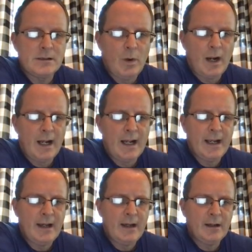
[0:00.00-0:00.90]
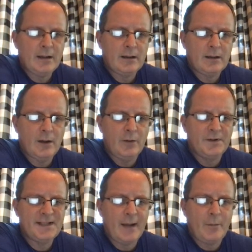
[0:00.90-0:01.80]
y
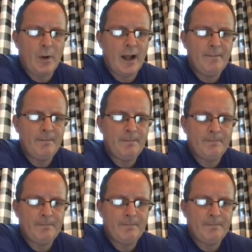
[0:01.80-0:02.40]
over sine y.